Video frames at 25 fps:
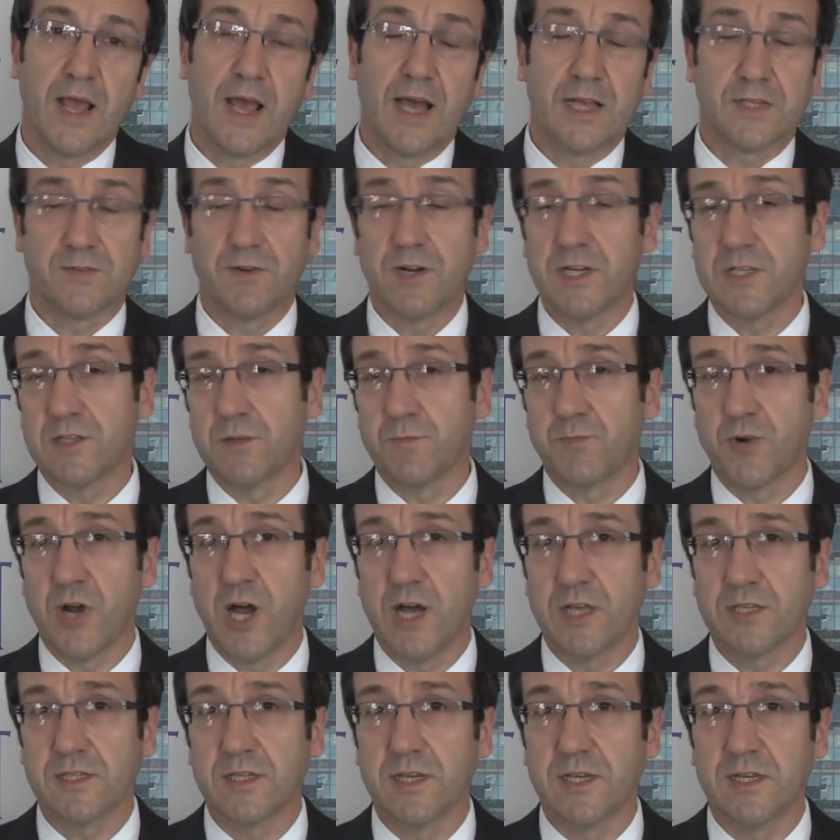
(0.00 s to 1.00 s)
As far as the
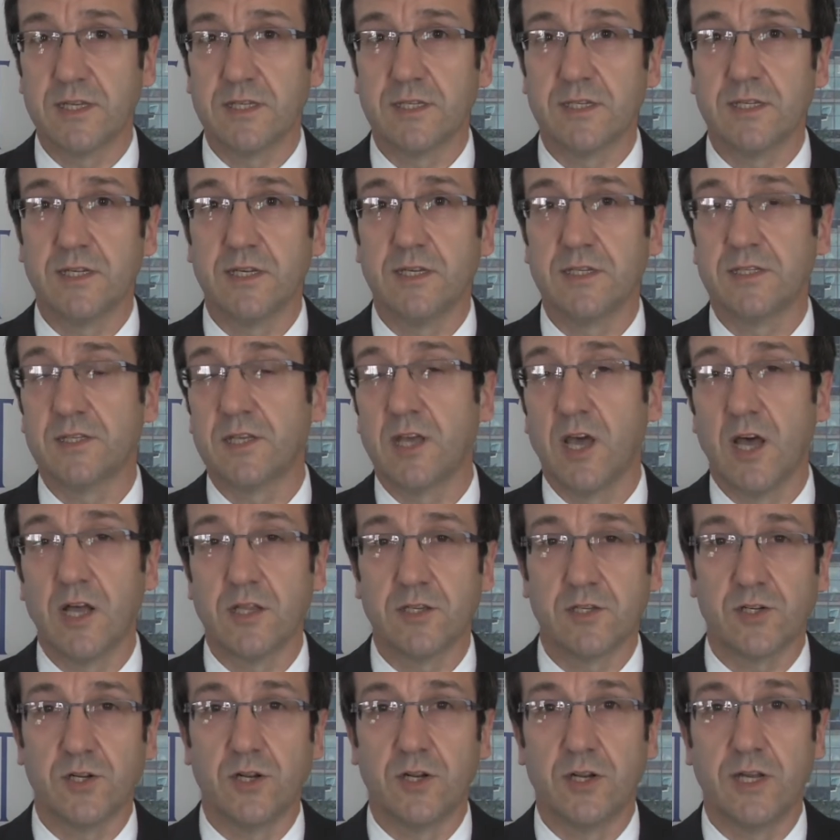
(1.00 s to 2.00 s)
process is
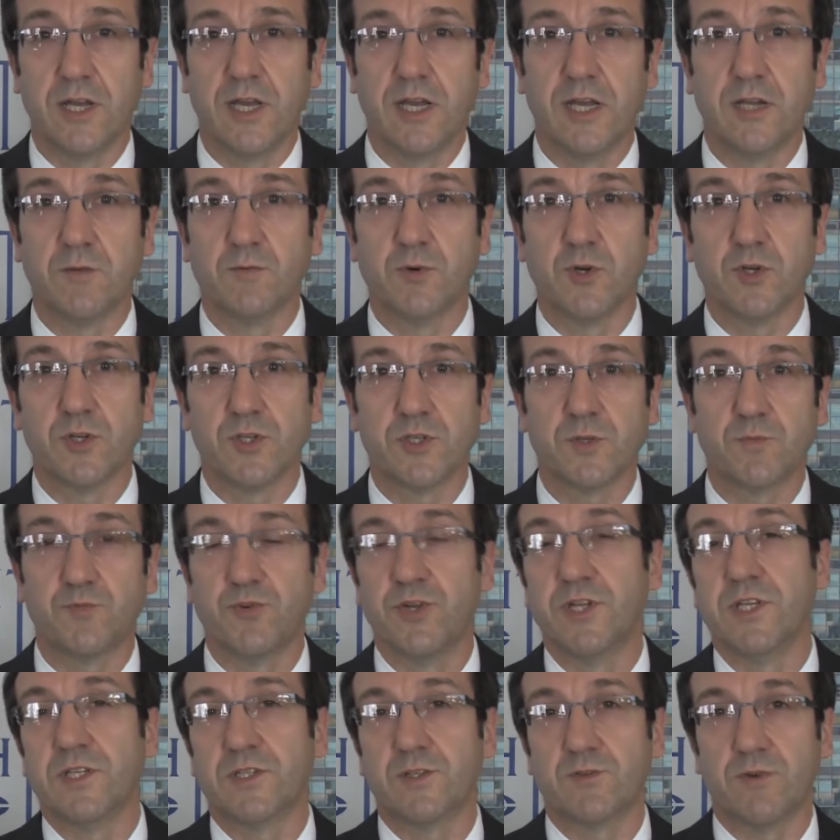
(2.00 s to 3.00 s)
concerned, it was
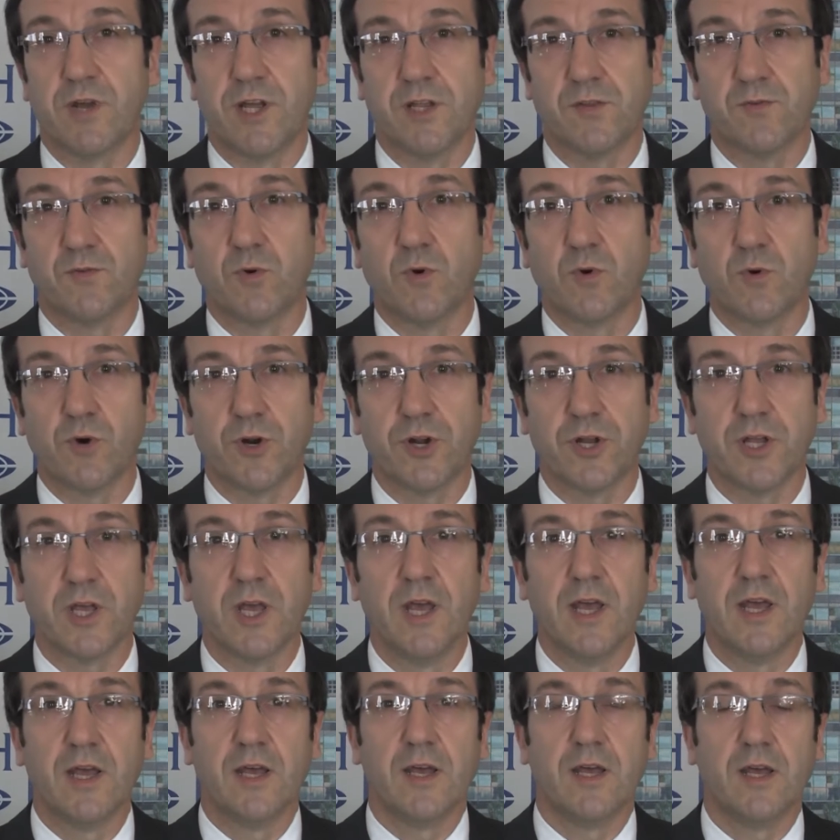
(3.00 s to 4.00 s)
pretty straightforward.
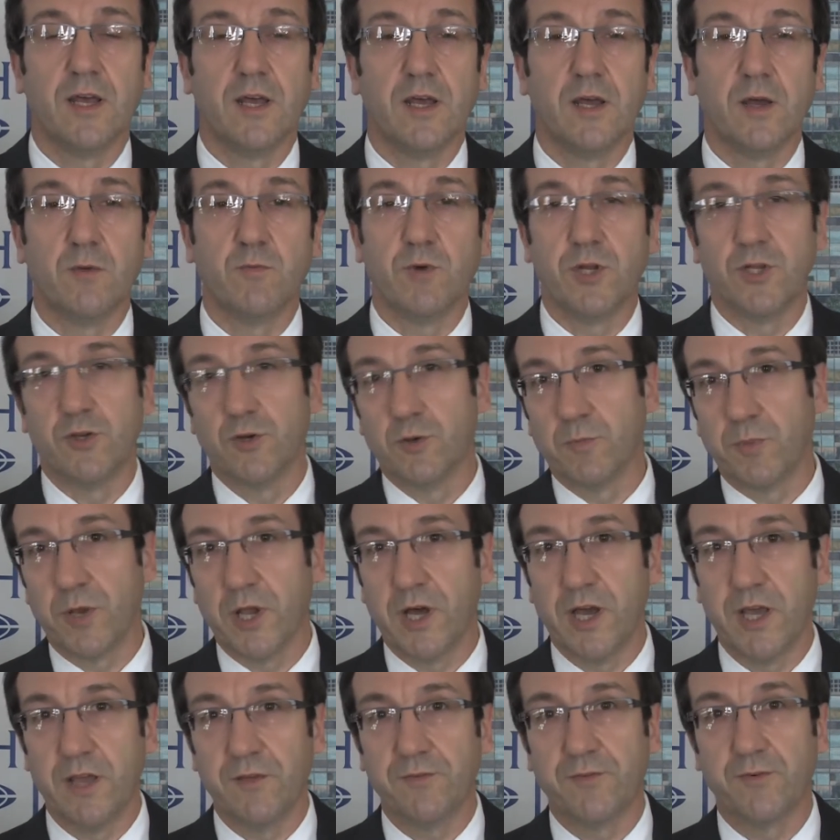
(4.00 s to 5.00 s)
When you
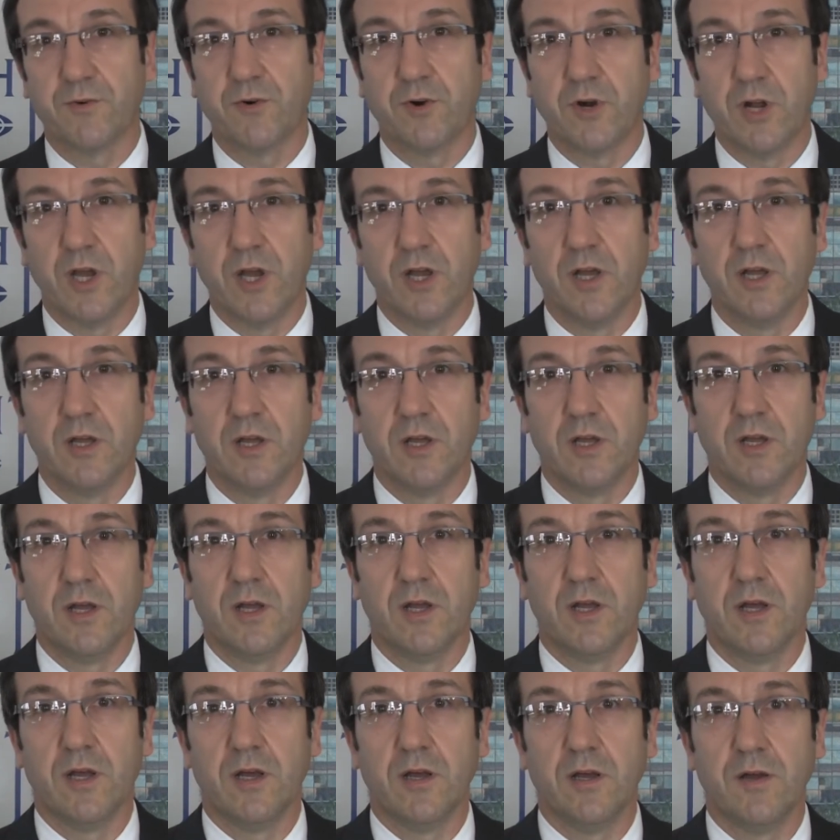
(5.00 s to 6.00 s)
apply for
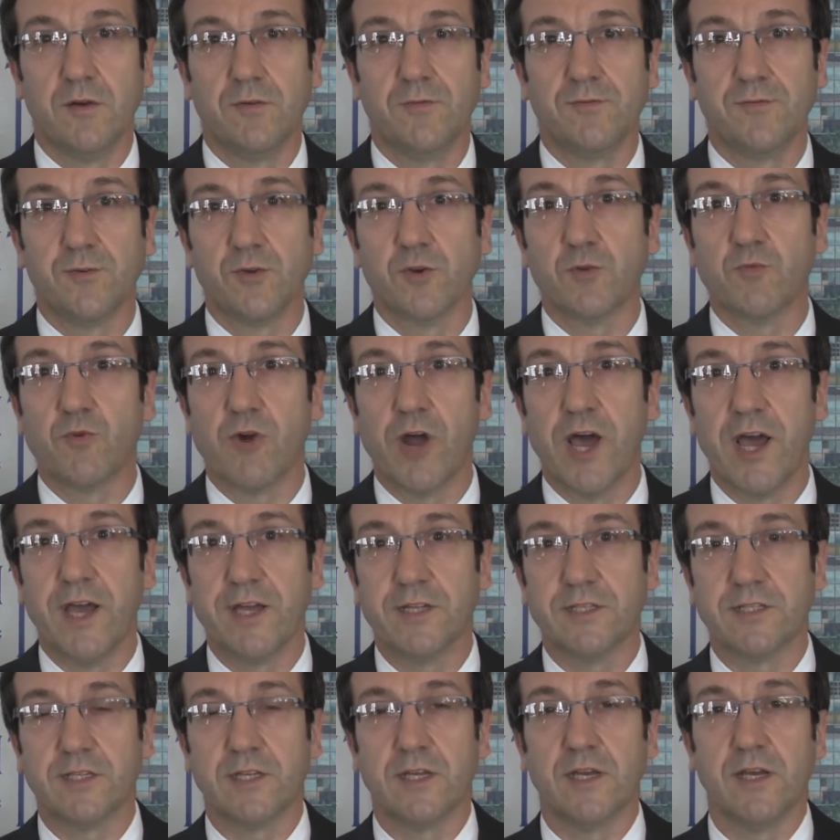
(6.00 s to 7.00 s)
a
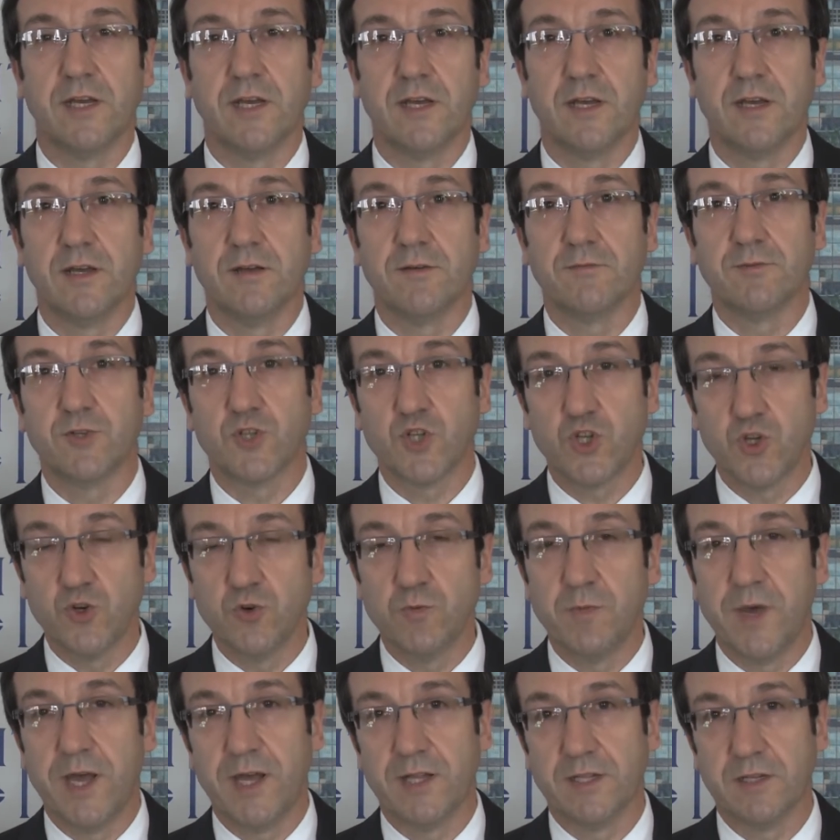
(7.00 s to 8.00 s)
Fulbright
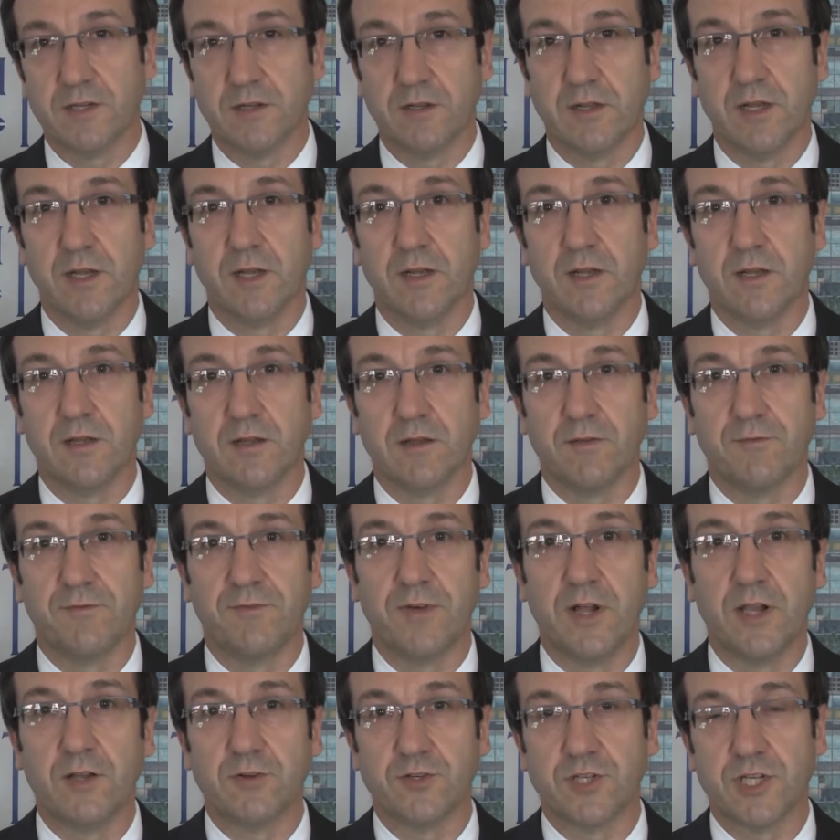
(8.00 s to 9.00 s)
Schumann
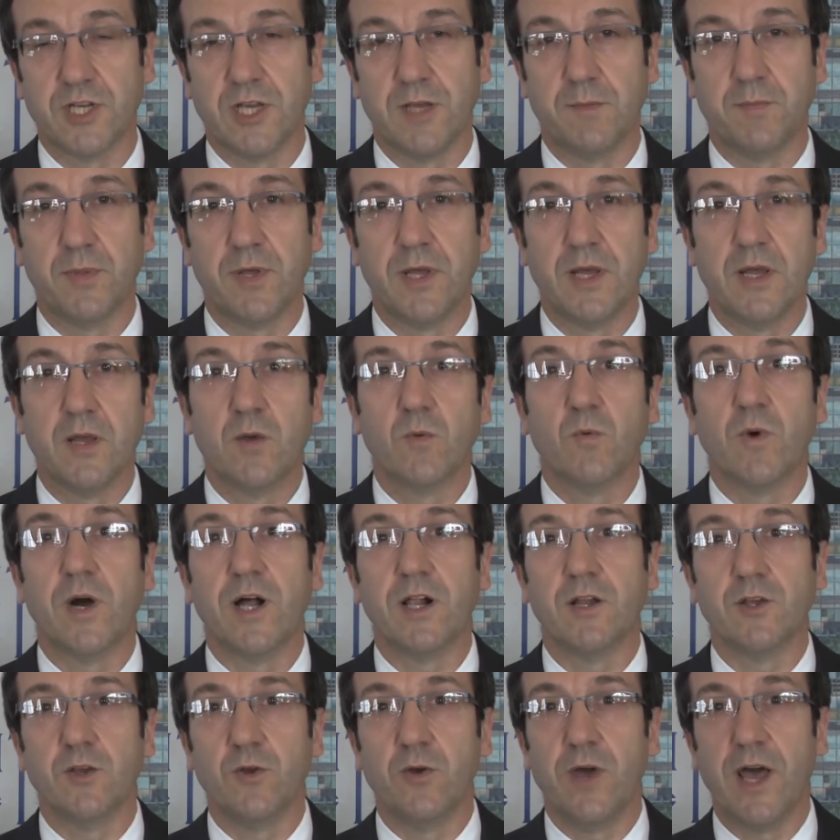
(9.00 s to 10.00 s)
Fellowship,
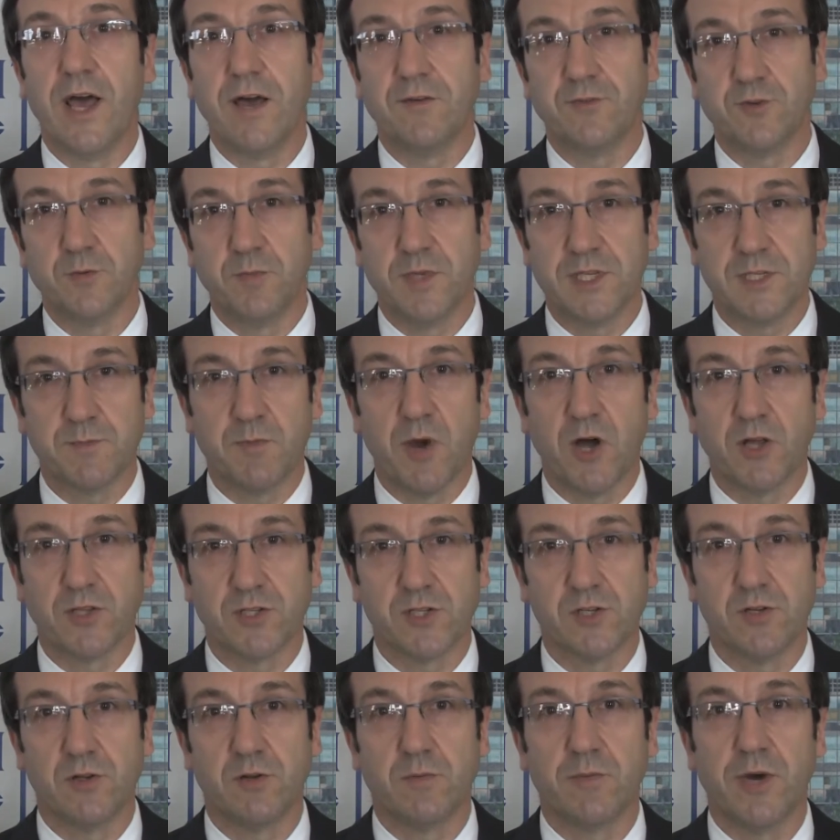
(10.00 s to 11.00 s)
well, you have to be
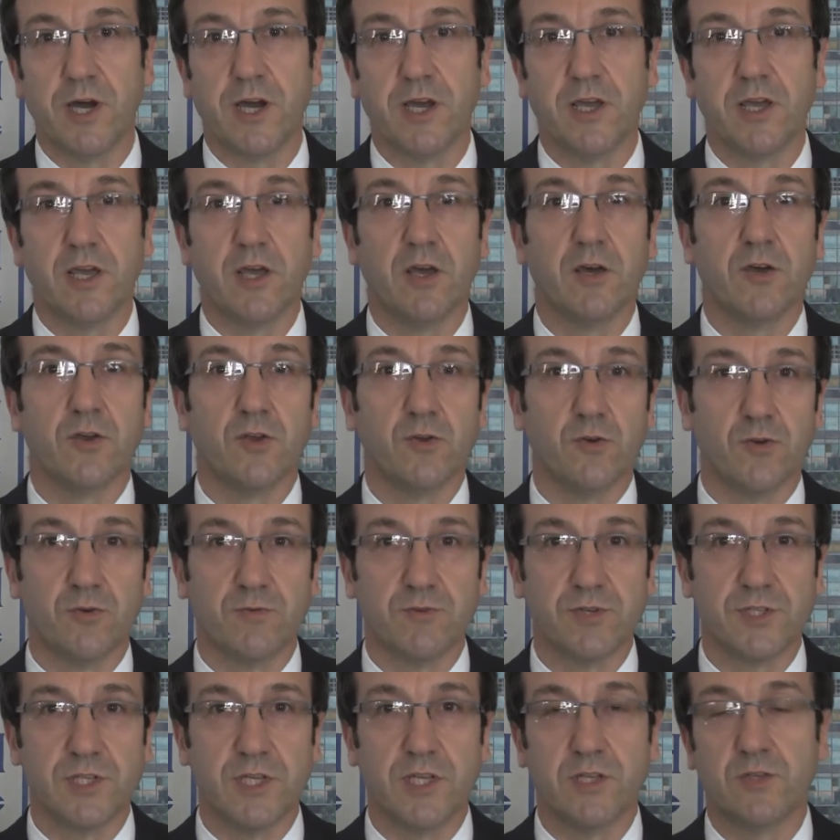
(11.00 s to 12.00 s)
sponsored by a
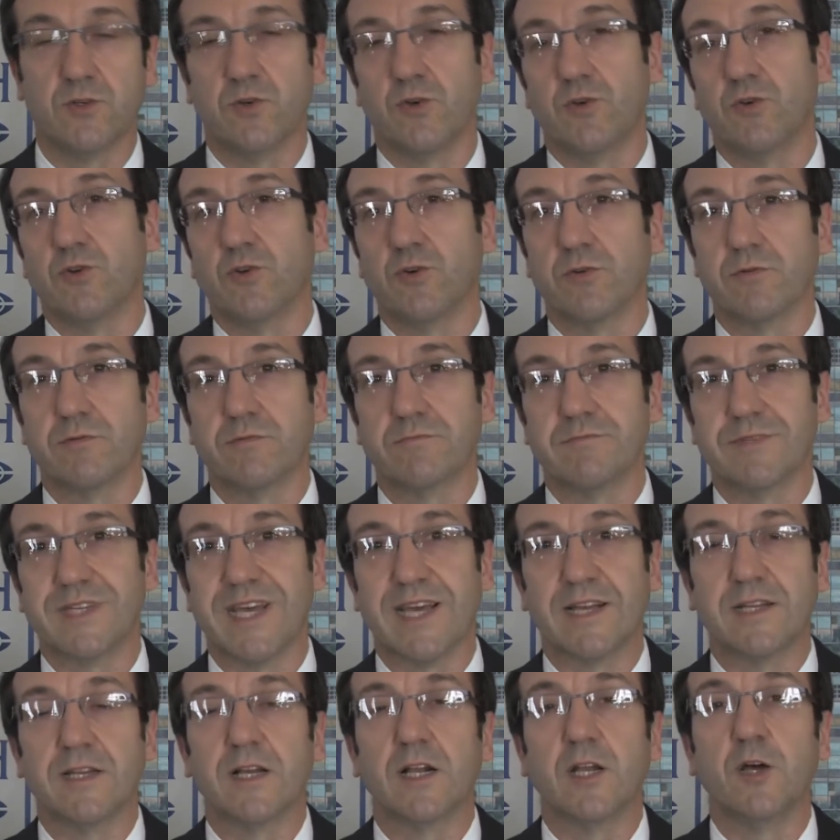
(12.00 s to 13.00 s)
university, so you don't
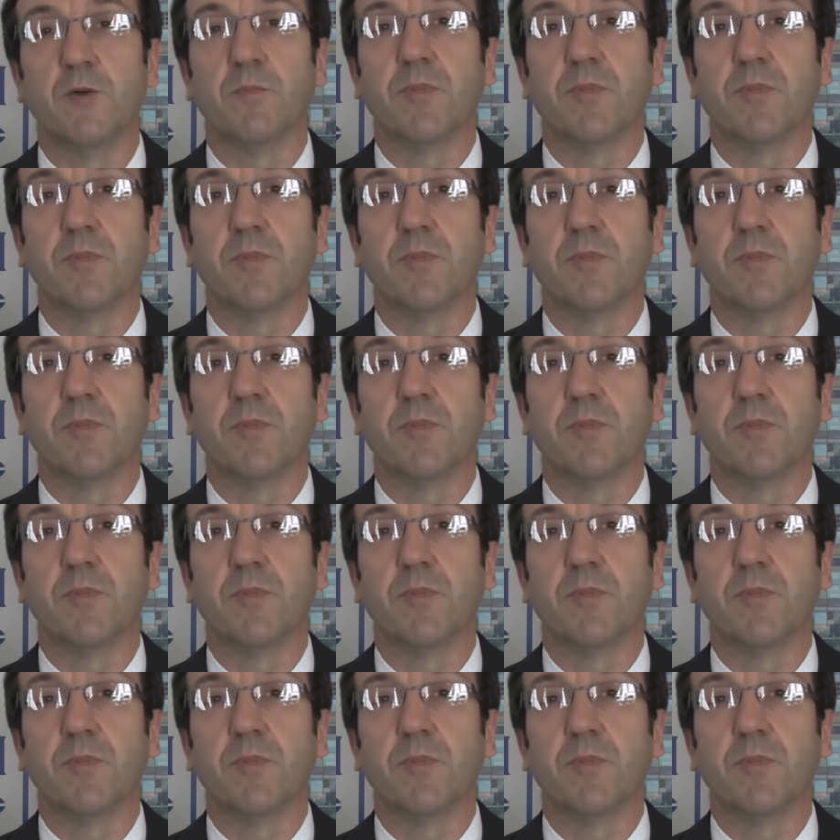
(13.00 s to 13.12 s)
technically